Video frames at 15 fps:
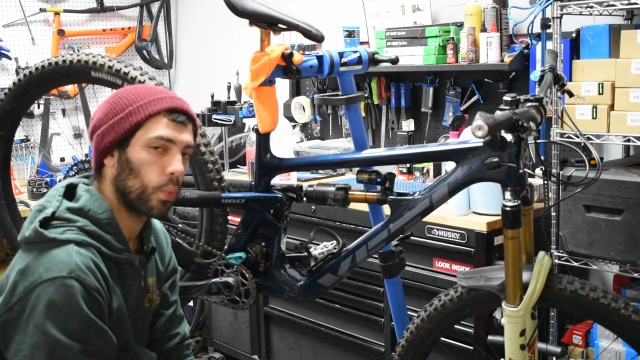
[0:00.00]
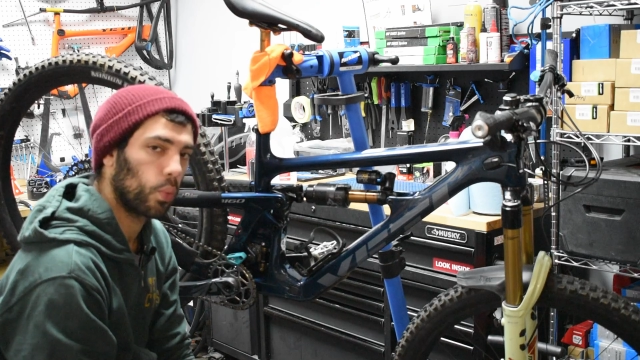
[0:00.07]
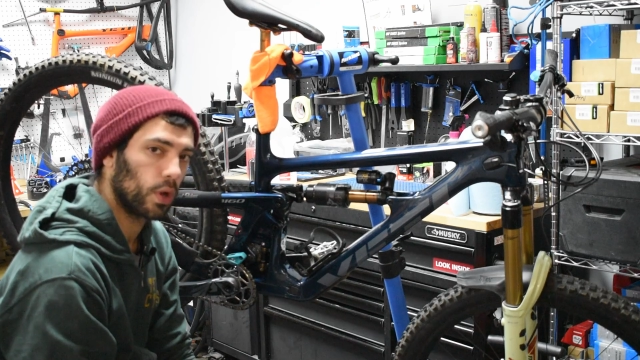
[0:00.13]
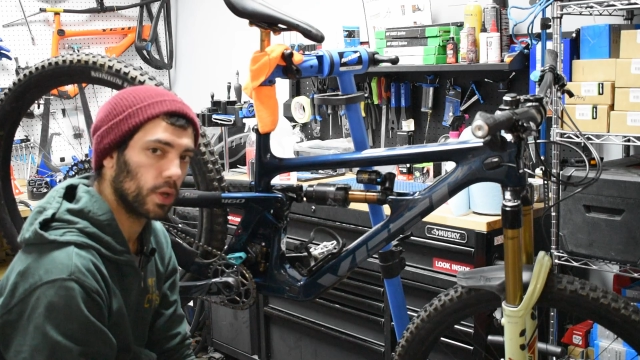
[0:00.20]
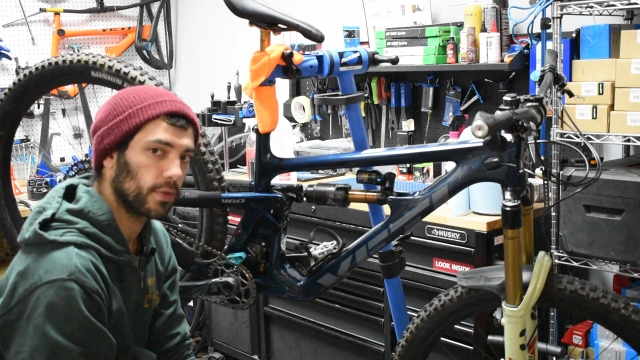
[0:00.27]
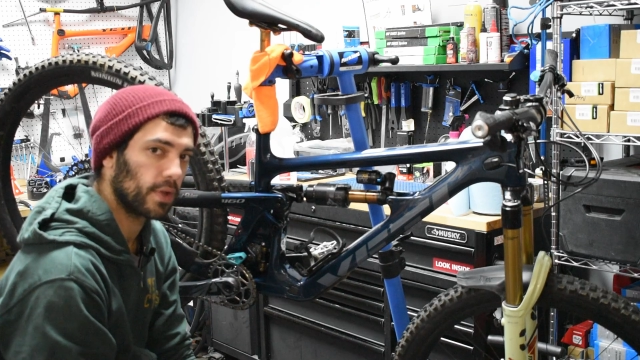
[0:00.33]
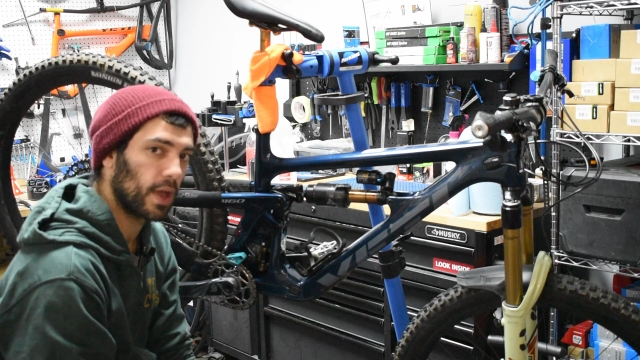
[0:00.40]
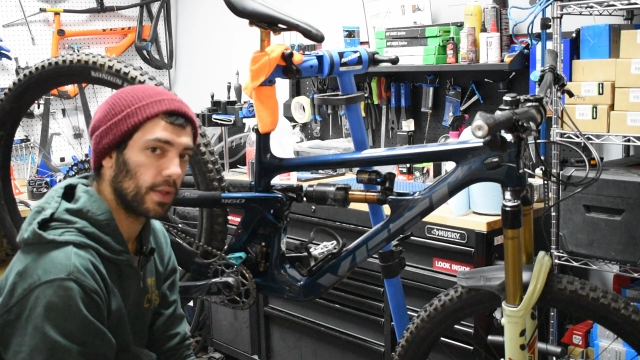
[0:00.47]

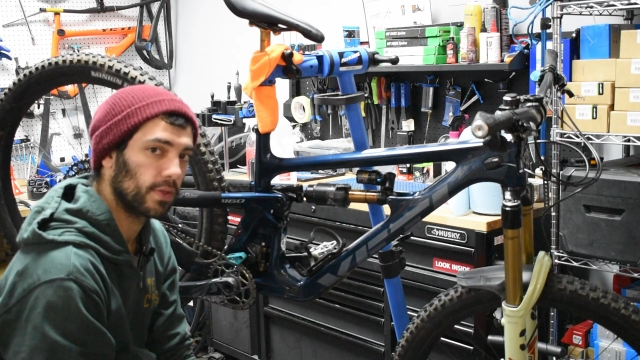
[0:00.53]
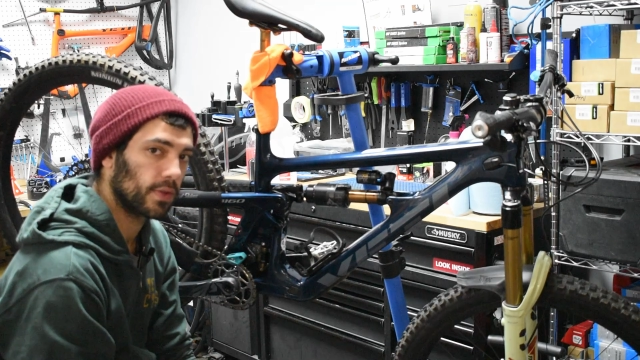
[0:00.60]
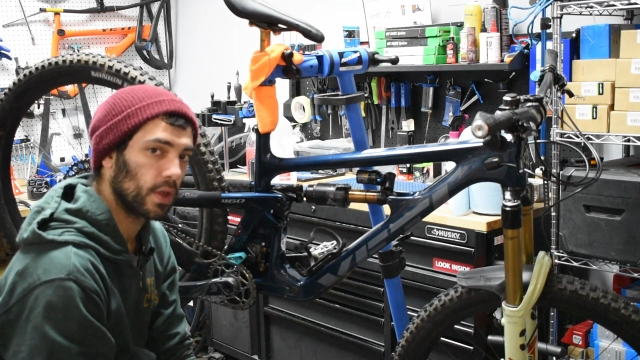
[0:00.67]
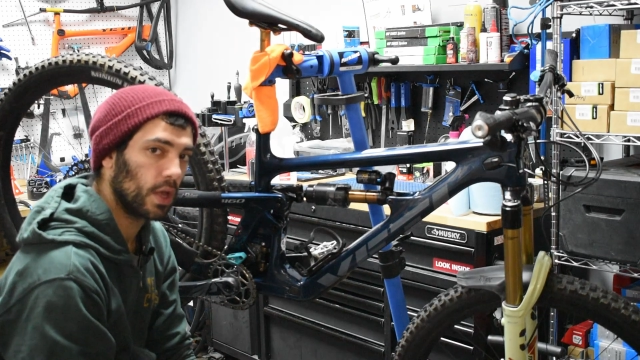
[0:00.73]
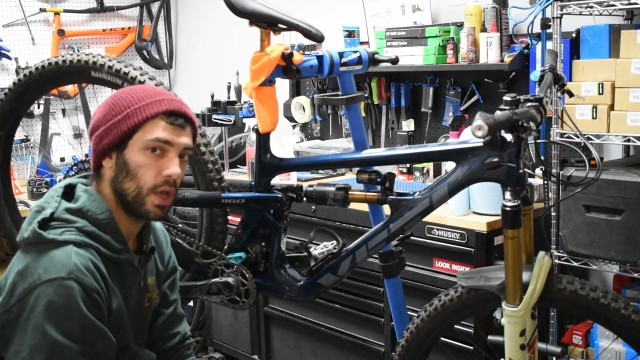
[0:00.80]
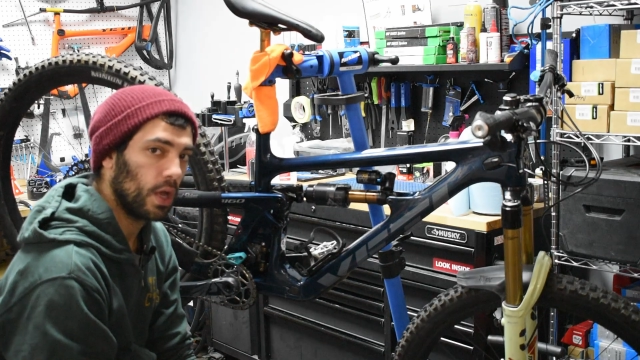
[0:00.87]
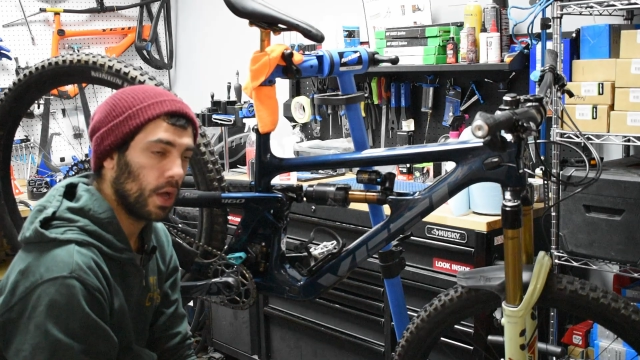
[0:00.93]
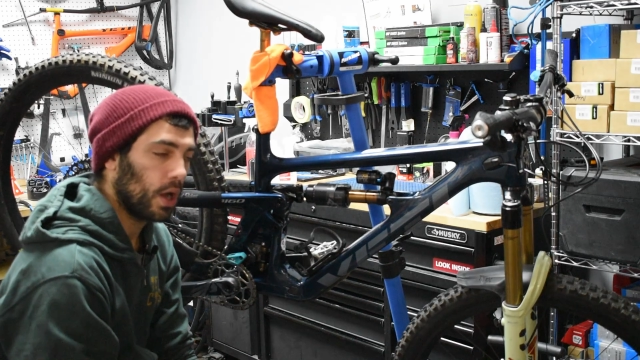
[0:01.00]
wheel sets
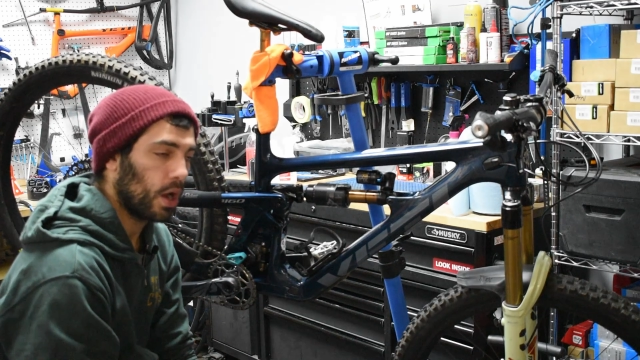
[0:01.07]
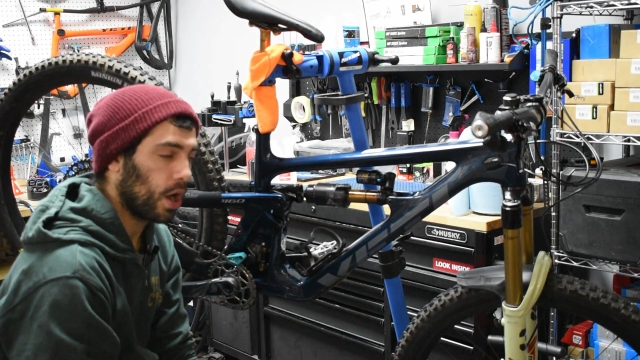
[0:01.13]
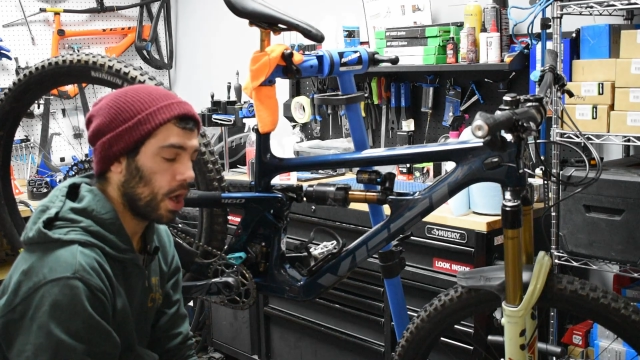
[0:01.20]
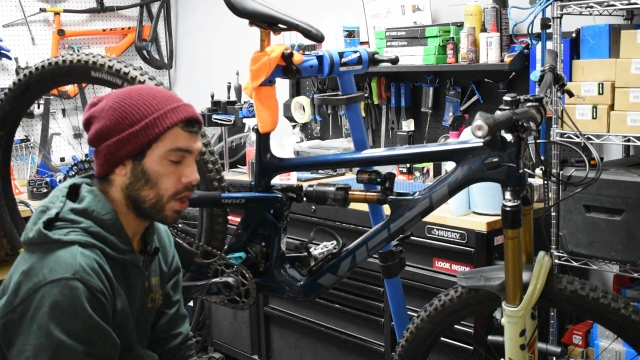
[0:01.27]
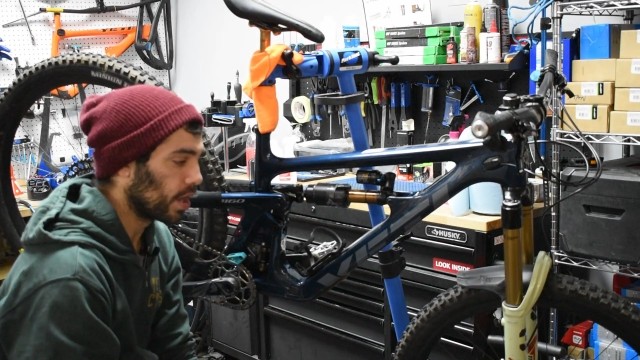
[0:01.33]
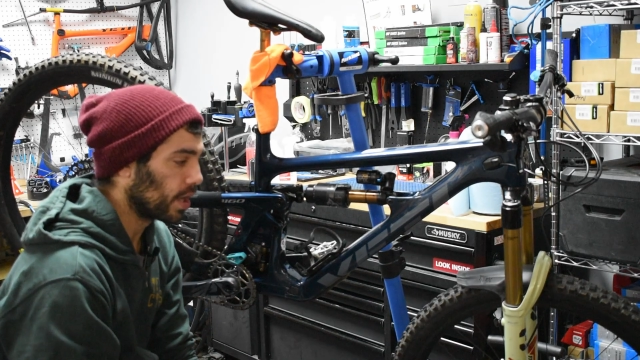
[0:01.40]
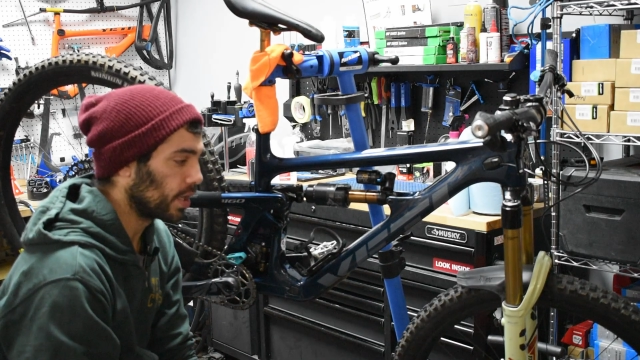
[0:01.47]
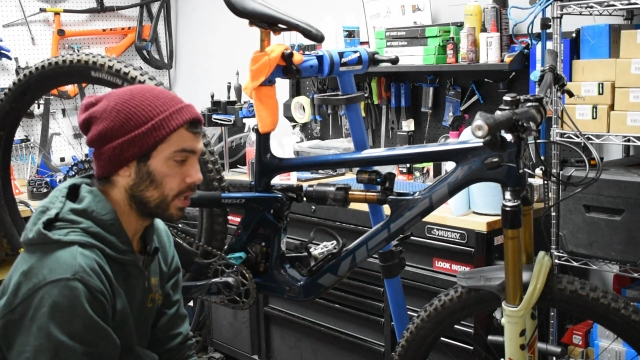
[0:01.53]

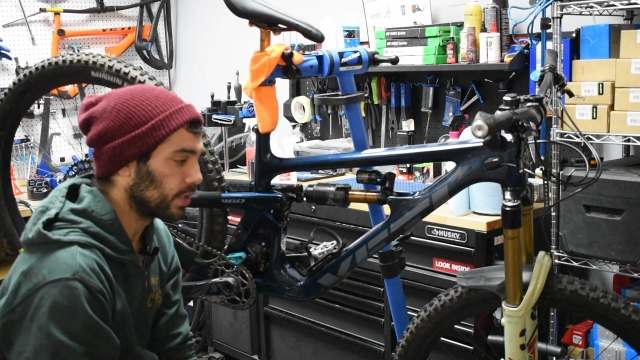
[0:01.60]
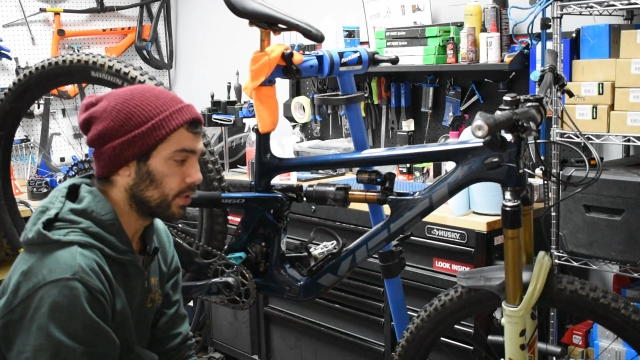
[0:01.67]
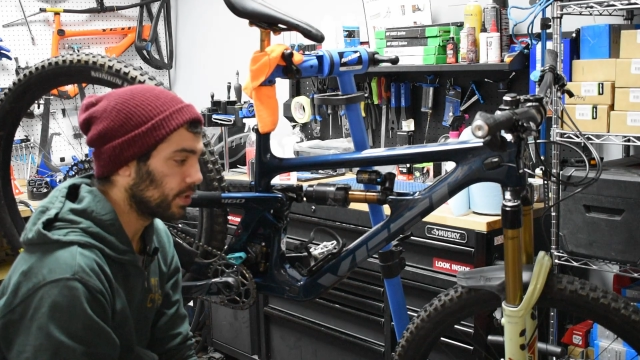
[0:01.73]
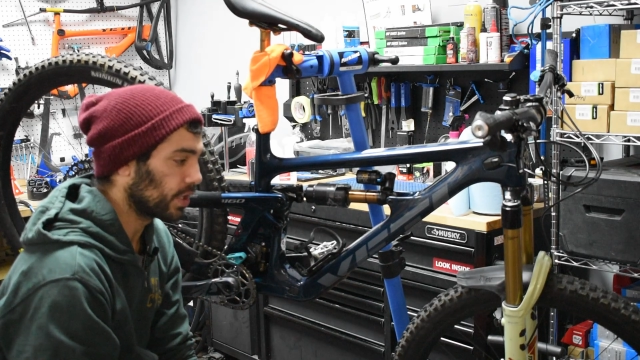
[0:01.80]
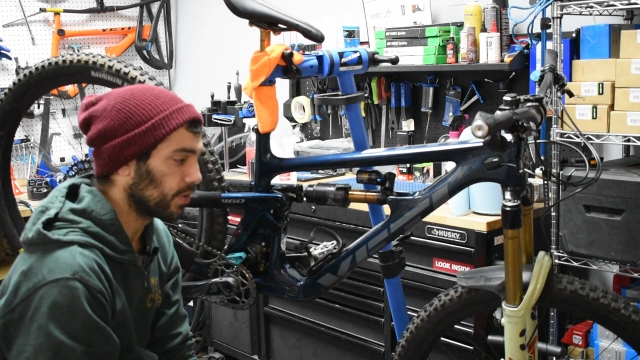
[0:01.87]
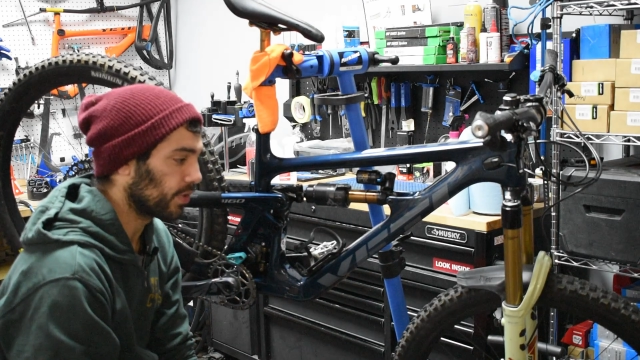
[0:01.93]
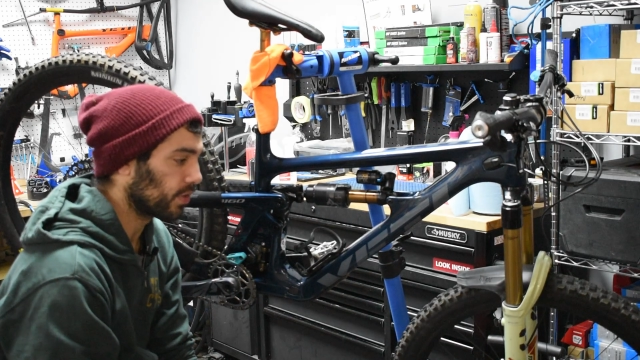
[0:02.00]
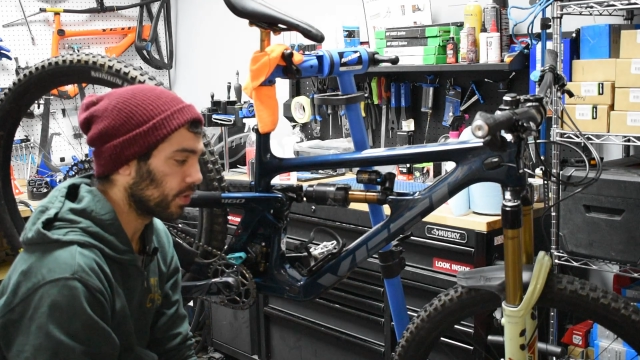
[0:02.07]
are
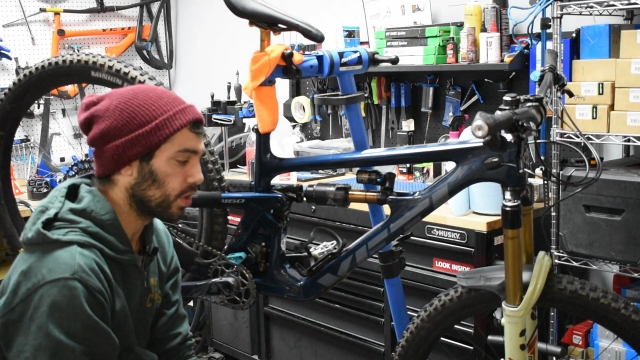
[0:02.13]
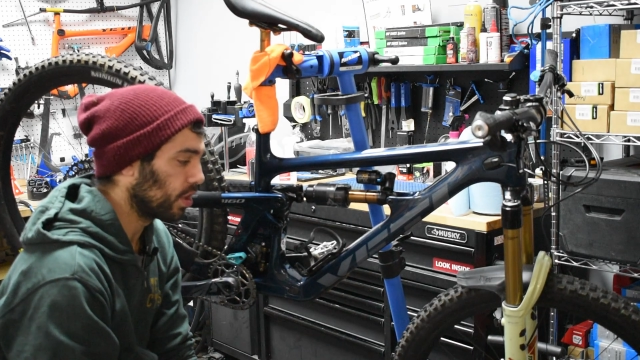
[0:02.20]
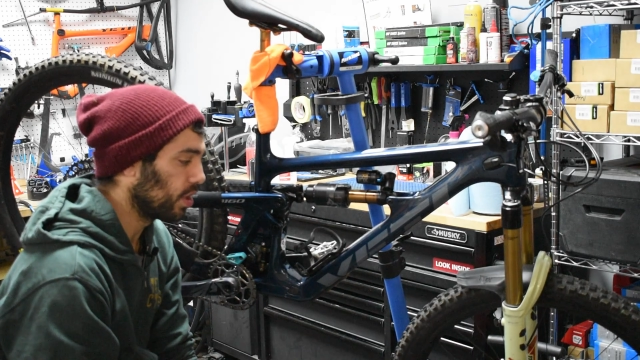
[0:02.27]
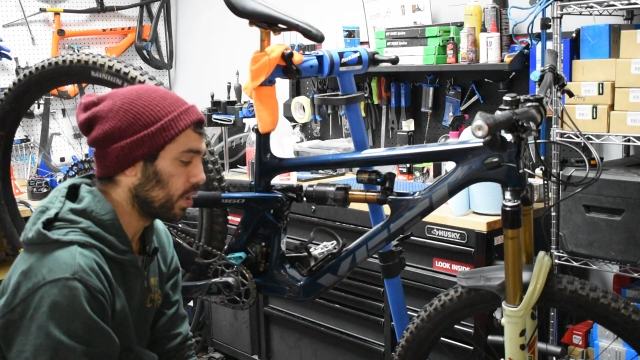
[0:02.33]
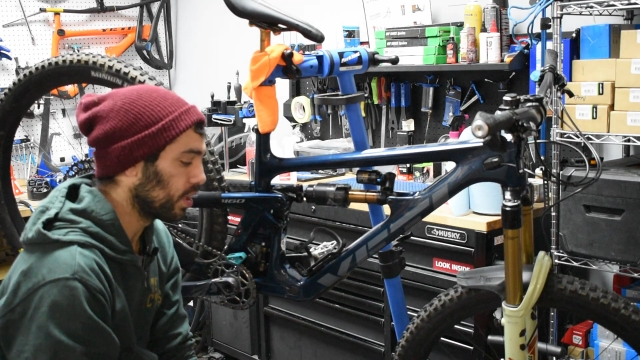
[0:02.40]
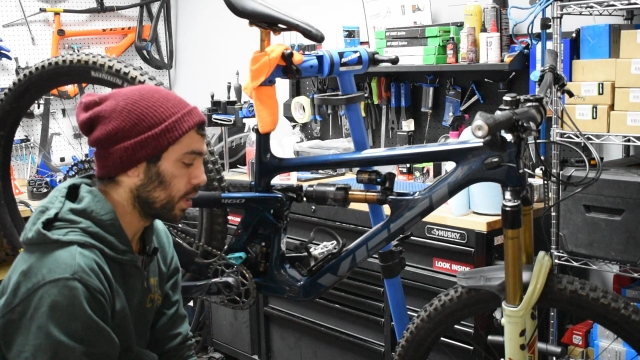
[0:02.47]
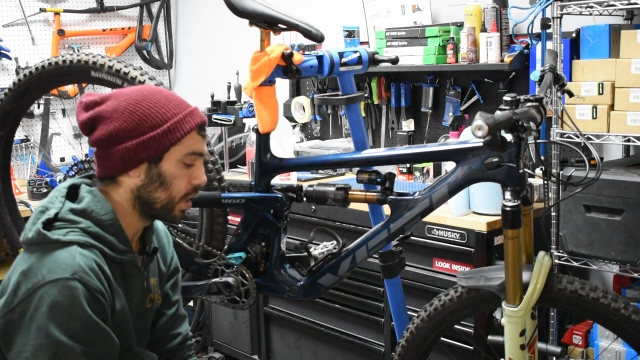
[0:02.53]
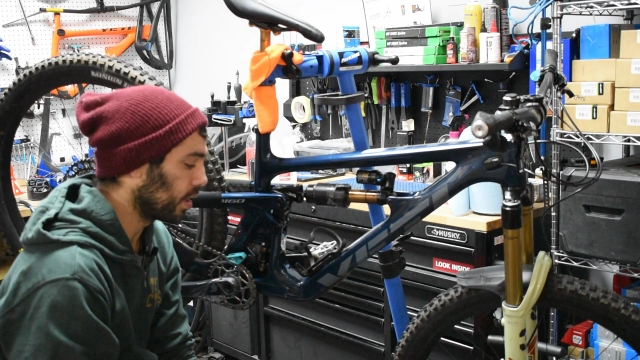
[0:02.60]
just as good.